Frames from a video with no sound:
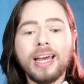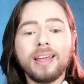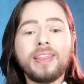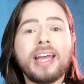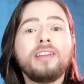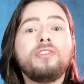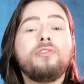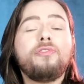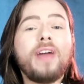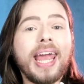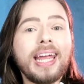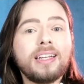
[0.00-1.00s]
They
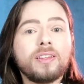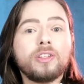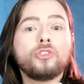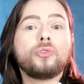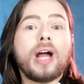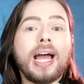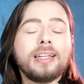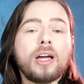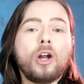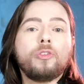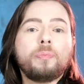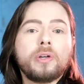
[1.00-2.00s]
fade. The dry
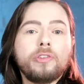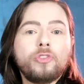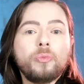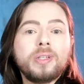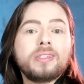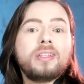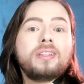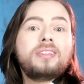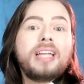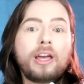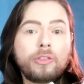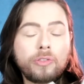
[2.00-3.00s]
down of a perfume is the
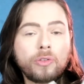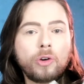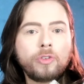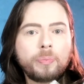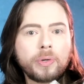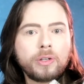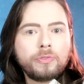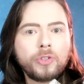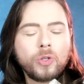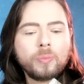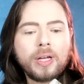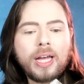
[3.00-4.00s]
death of a
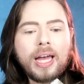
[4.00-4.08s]
perfume.